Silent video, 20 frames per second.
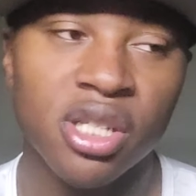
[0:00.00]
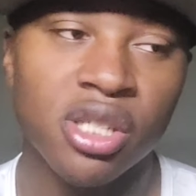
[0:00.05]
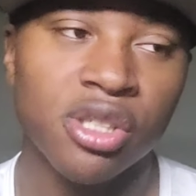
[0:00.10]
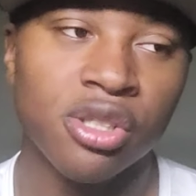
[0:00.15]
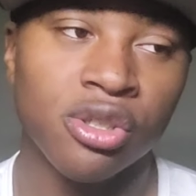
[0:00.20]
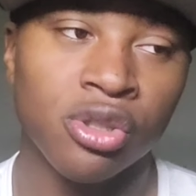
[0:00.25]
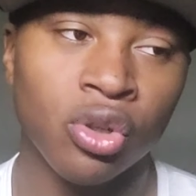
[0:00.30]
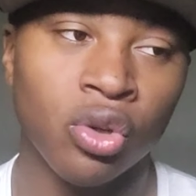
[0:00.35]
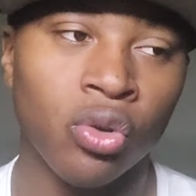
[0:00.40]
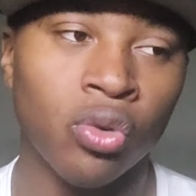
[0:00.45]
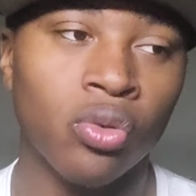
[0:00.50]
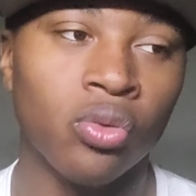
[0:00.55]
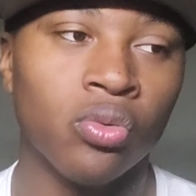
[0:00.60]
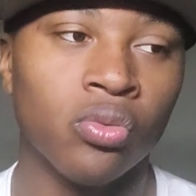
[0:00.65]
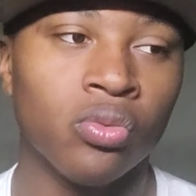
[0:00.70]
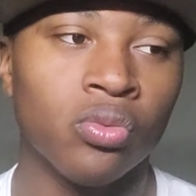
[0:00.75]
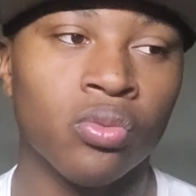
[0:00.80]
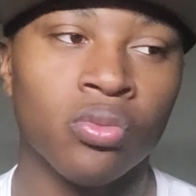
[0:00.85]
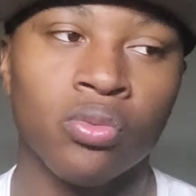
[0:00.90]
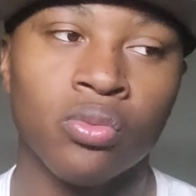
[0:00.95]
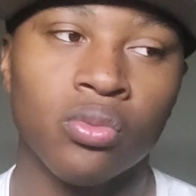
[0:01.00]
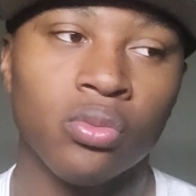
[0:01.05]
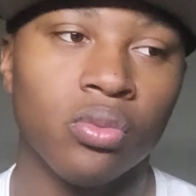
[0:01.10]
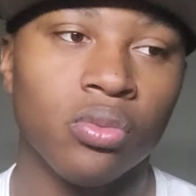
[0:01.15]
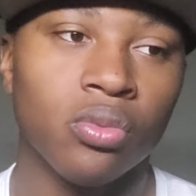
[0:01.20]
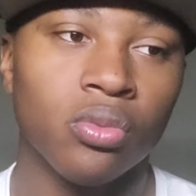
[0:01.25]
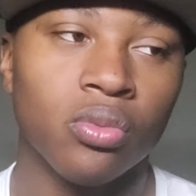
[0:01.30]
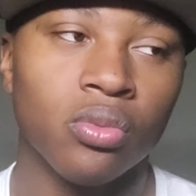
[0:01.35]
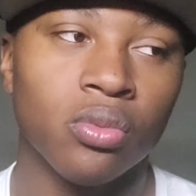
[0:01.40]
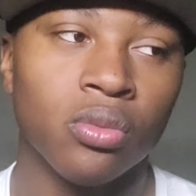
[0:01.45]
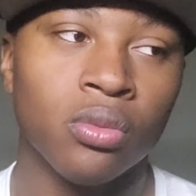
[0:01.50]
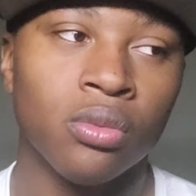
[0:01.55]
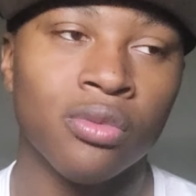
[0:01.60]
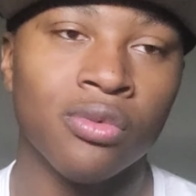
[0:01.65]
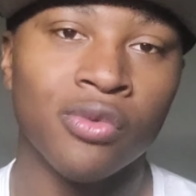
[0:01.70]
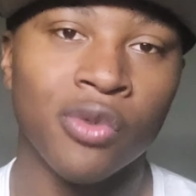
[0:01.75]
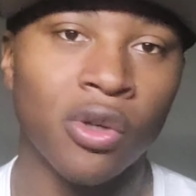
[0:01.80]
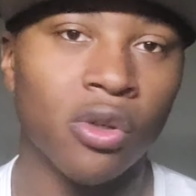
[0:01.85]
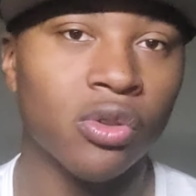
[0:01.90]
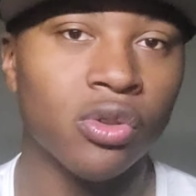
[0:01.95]
So,
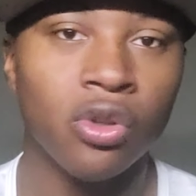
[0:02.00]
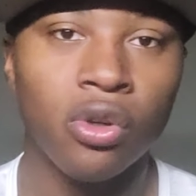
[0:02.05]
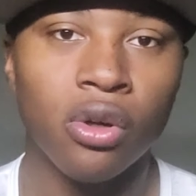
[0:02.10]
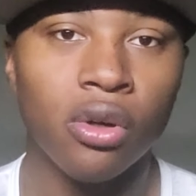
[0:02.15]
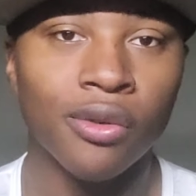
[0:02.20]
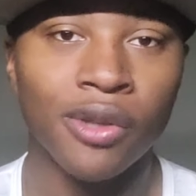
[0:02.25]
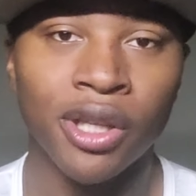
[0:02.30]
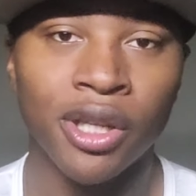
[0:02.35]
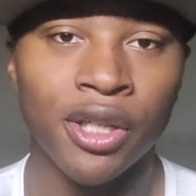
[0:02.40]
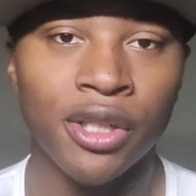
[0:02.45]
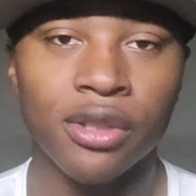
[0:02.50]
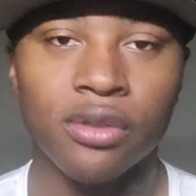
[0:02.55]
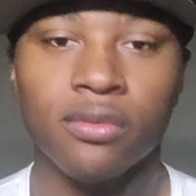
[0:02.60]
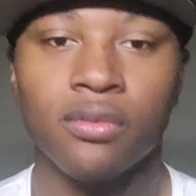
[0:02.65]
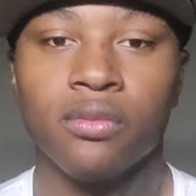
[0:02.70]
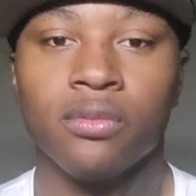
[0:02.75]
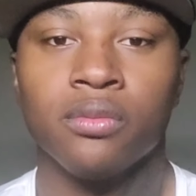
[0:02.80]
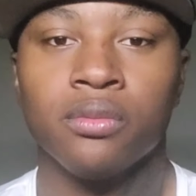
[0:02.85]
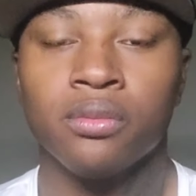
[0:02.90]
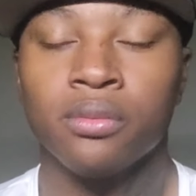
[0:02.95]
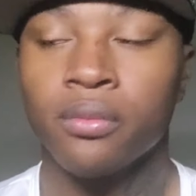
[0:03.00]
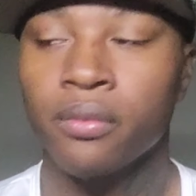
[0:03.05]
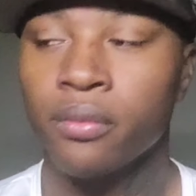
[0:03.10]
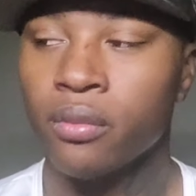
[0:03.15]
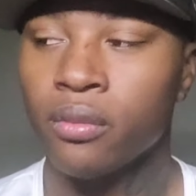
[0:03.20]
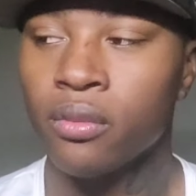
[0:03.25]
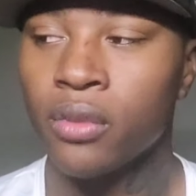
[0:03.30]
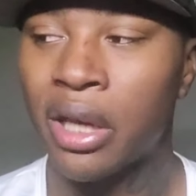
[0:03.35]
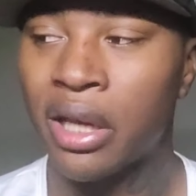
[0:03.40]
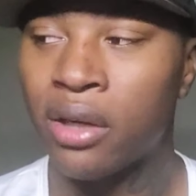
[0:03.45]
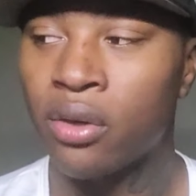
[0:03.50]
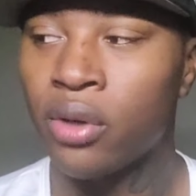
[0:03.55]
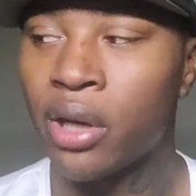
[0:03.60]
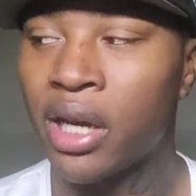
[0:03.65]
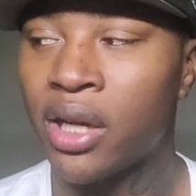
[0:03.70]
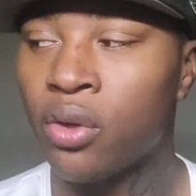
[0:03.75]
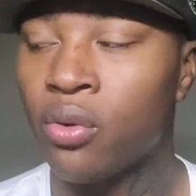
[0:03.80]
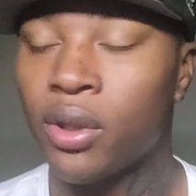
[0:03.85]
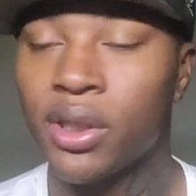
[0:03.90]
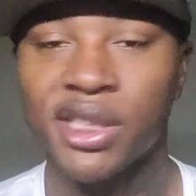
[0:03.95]
real talk, like I don't, I
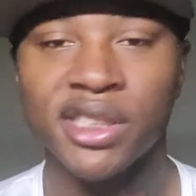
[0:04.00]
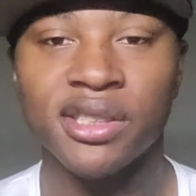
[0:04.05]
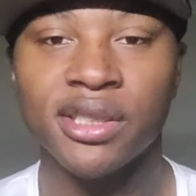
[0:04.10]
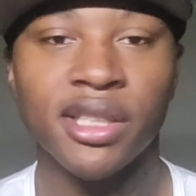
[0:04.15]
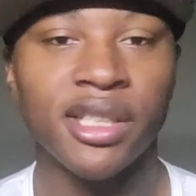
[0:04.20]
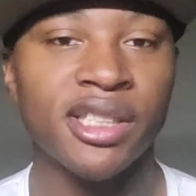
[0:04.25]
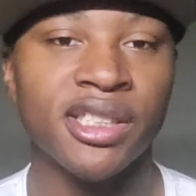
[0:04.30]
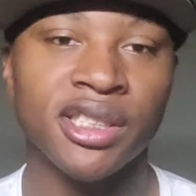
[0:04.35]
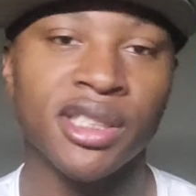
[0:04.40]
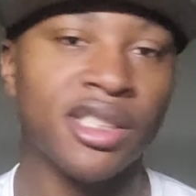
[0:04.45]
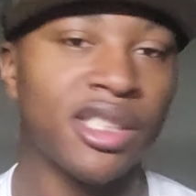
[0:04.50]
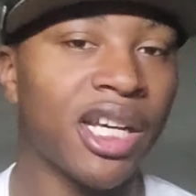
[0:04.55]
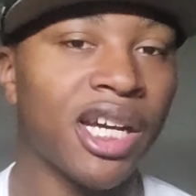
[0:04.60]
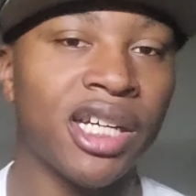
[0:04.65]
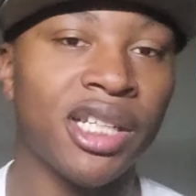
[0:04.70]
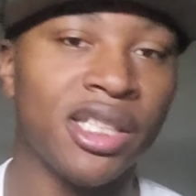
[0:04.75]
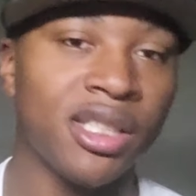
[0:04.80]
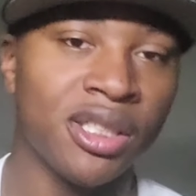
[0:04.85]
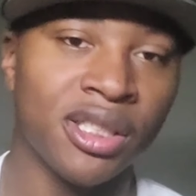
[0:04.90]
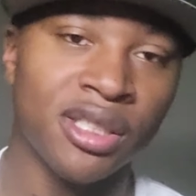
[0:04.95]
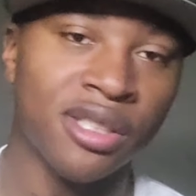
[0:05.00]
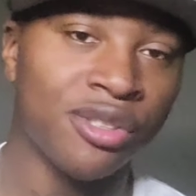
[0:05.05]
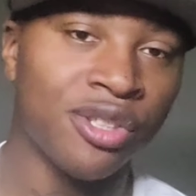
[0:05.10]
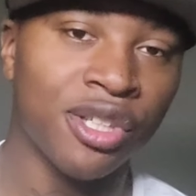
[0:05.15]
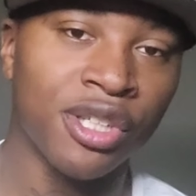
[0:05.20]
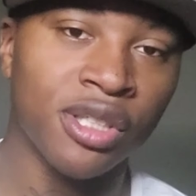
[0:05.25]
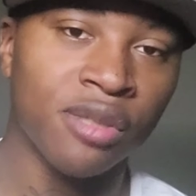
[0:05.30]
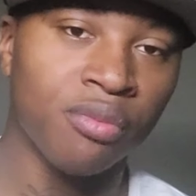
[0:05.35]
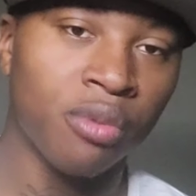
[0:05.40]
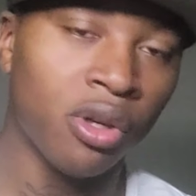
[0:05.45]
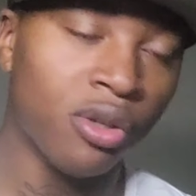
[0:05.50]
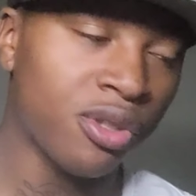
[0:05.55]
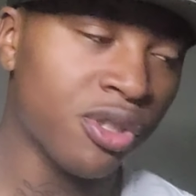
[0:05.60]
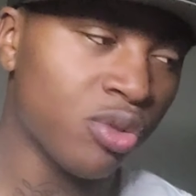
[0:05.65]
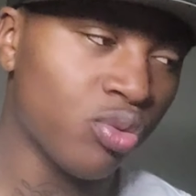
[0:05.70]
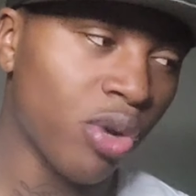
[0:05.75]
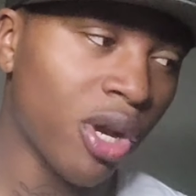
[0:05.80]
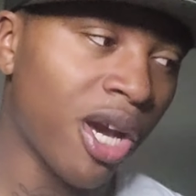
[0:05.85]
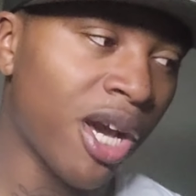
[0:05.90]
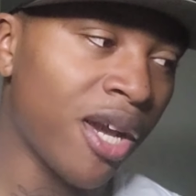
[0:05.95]
don't understand society these days, bro. That's
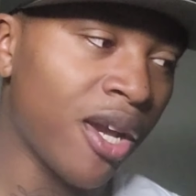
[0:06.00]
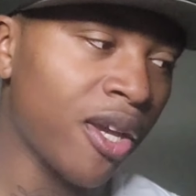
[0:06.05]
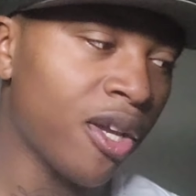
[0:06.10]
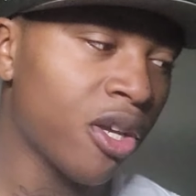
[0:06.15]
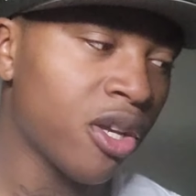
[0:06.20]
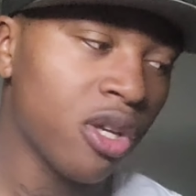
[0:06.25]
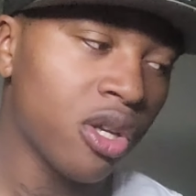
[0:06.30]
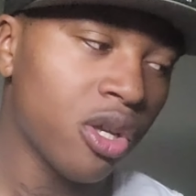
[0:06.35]
why